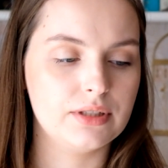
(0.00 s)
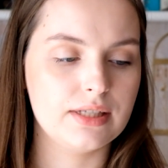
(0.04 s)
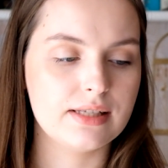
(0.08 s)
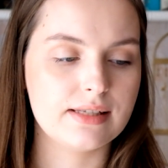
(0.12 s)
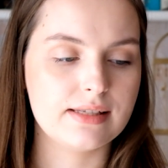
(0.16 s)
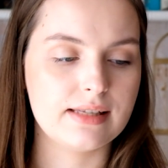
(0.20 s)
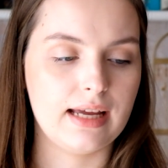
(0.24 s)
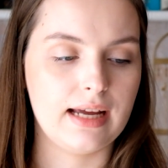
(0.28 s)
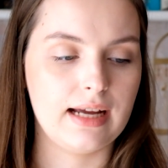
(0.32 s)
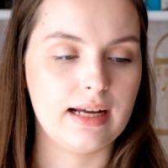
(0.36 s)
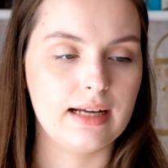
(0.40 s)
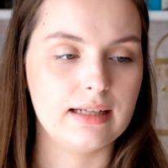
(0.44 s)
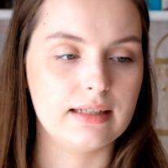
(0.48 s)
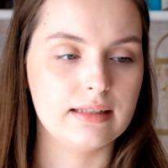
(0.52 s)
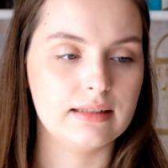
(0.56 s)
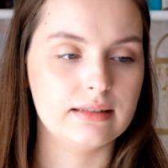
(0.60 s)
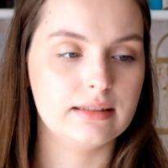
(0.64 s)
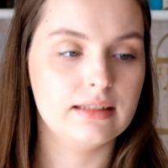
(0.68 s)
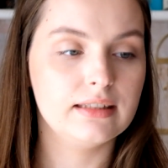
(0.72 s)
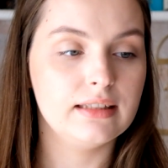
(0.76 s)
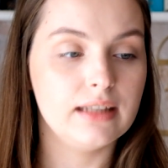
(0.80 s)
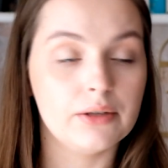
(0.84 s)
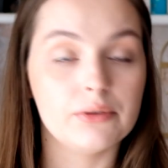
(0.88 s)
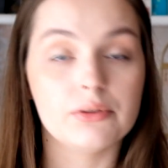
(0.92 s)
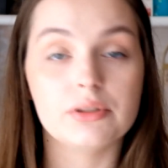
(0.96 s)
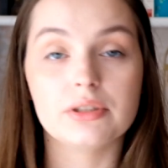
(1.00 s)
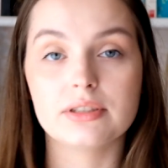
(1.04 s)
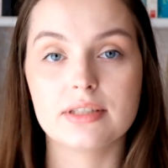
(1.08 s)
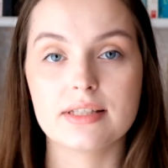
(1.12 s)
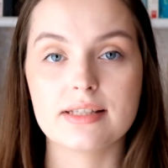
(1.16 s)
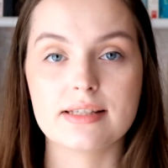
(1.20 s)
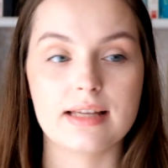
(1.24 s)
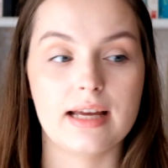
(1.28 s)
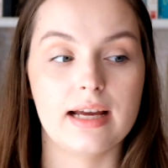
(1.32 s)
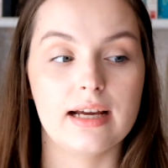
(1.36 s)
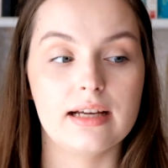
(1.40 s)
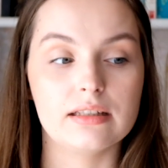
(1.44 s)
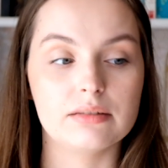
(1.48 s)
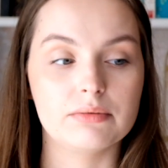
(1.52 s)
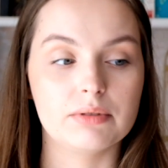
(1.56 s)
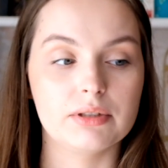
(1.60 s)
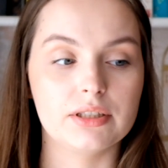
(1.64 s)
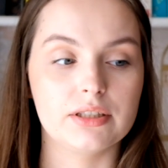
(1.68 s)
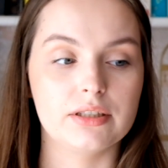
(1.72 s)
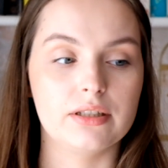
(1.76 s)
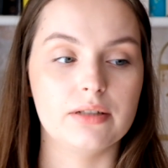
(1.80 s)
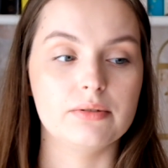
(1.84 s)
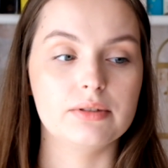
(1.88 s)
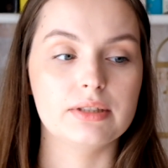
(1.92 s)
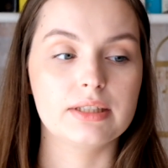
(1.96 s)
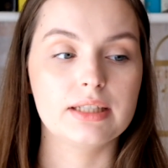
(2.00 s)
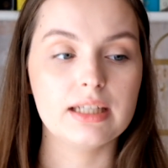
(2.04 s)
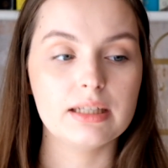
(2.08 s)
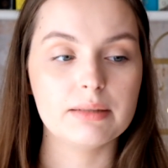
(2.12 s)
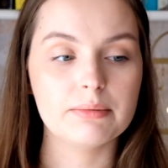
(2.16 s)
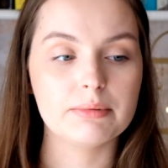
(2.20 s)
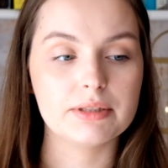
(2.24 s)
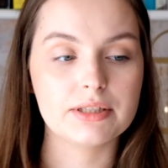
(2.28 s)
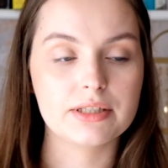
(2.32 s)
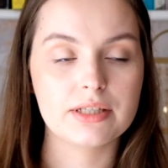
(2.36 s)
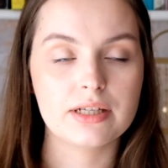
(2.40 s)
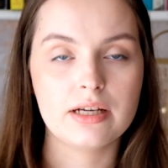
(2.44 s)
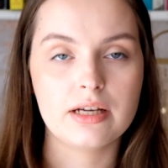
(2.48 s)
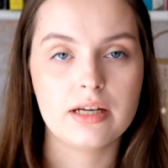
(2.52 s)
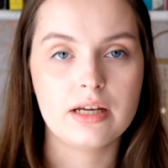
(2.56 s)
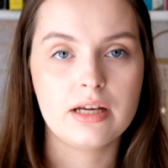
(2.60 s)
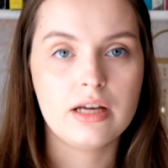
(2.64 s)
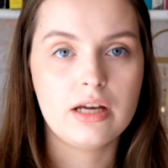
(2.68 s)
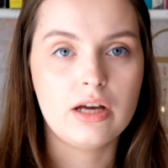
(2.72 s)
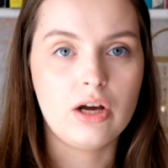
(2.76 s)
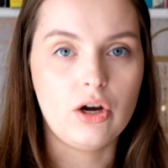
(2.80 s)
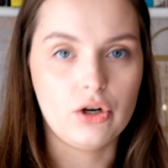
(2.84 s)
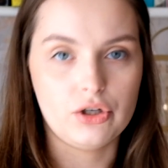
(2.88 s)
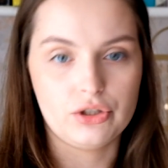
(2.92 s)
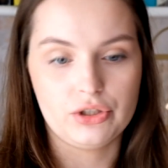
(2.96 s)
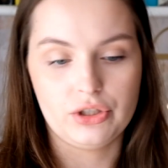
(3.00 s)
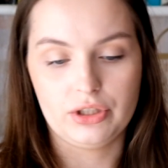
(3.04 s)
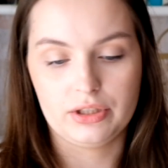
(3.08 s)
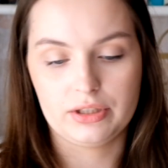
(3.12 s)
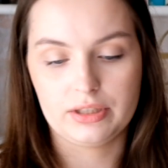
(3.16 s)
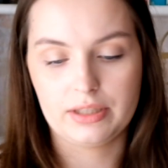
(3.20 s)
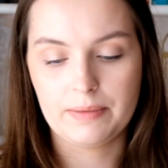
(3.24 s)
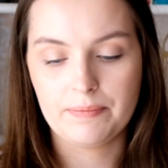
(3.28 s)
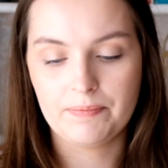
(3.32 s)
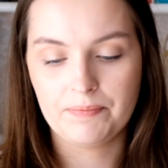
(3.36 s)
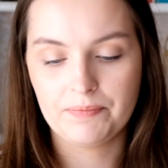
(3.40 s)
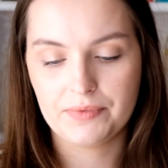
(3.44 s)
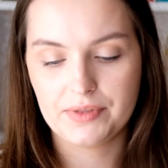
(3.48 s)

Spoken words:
I will decide whether I want to keep it or not.